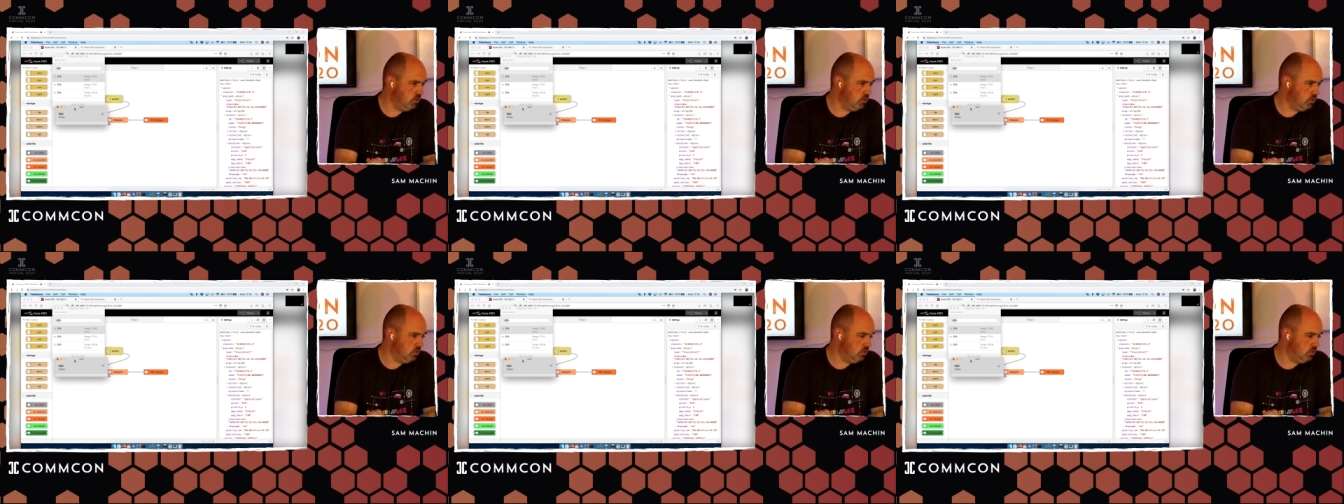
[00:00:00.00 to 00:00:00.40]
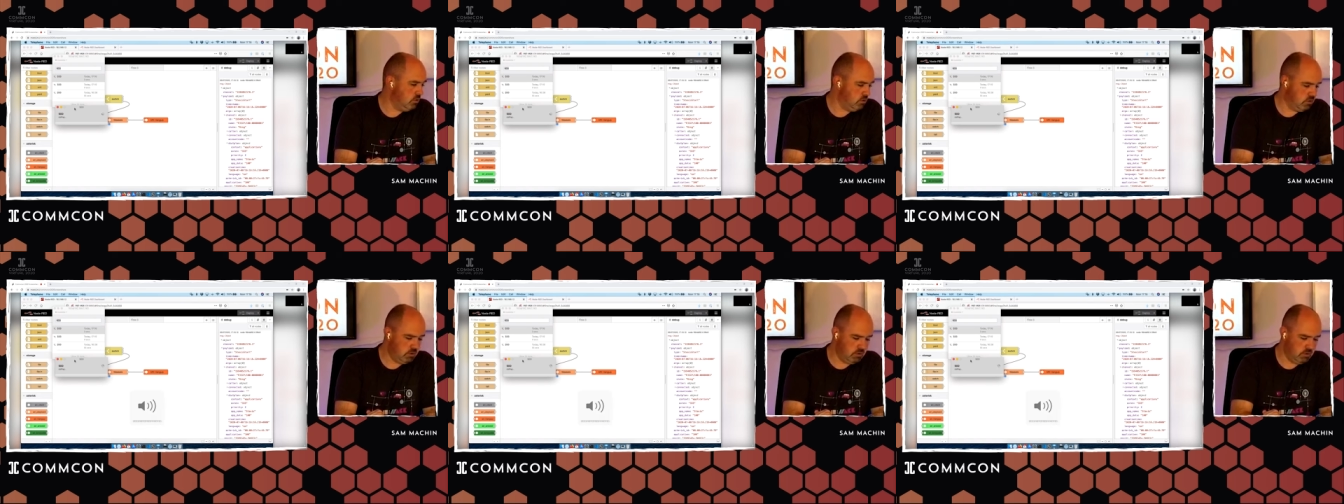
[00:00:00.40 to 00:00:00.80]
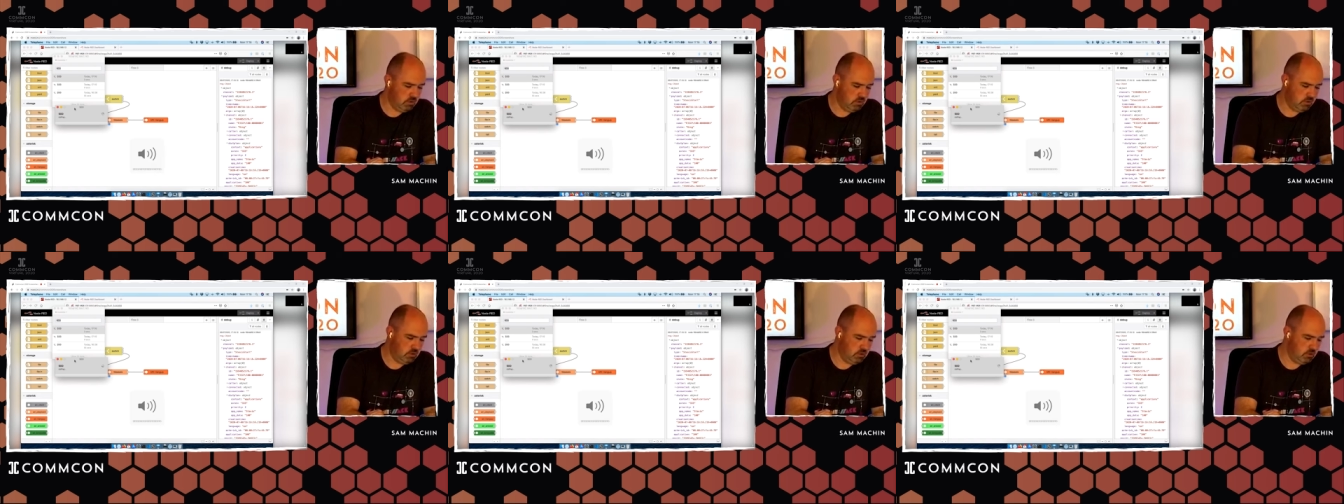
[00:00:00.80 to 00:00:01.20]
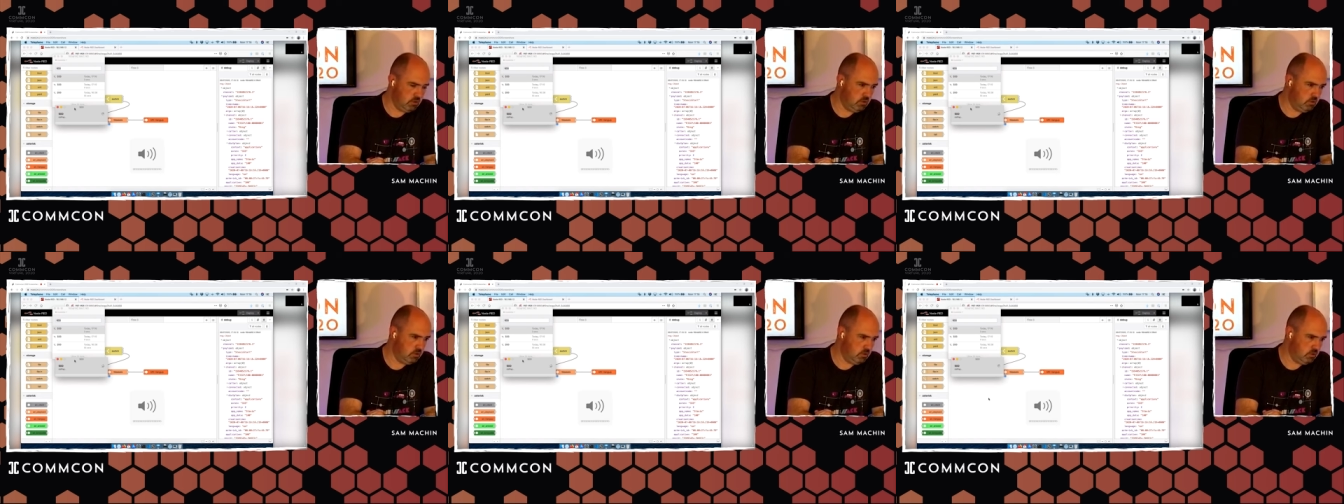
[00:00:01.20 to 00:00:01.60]
Weasels have eaten
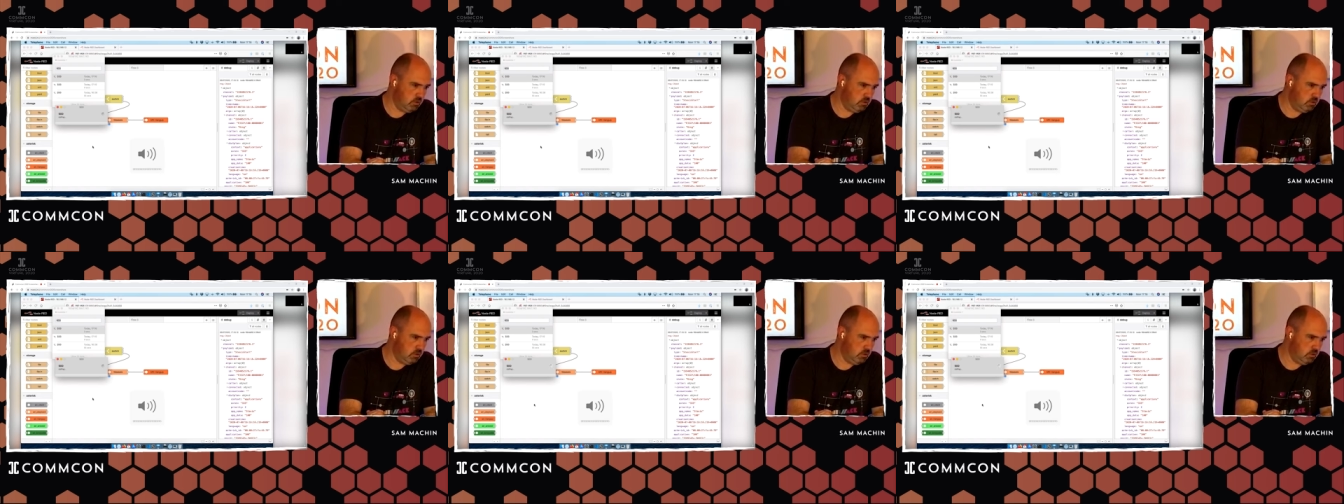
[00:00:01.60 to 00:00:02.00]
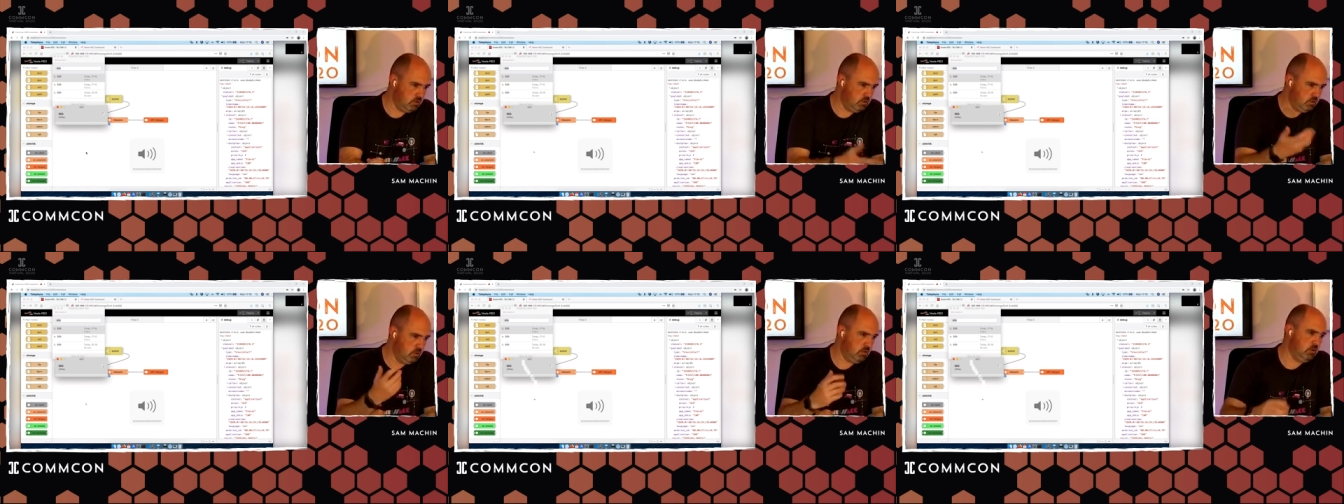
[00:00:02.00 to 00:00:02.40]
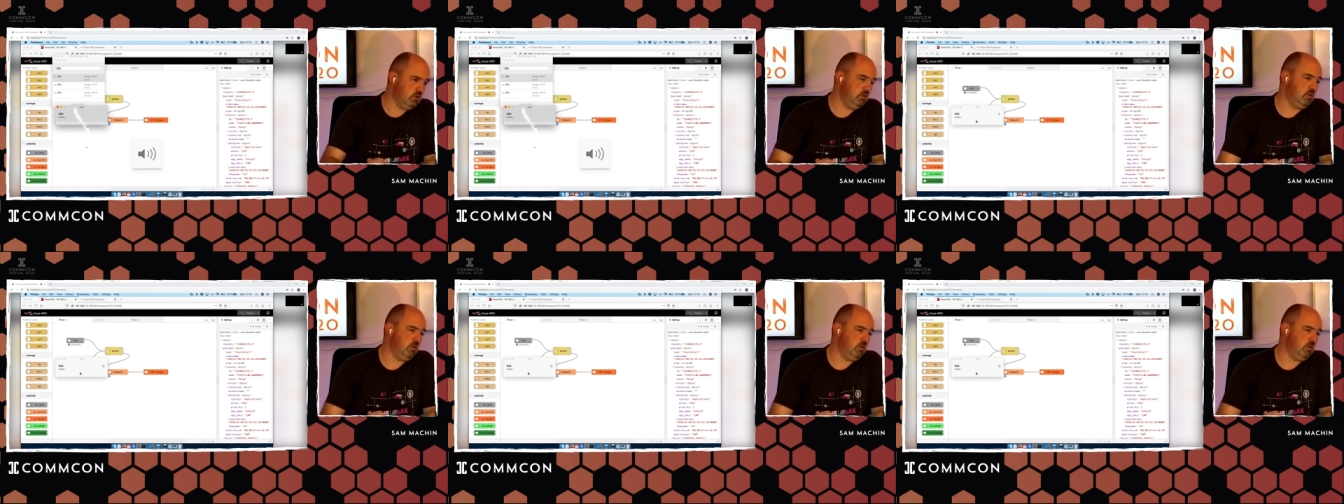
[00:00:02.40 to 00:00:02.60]
our phone system.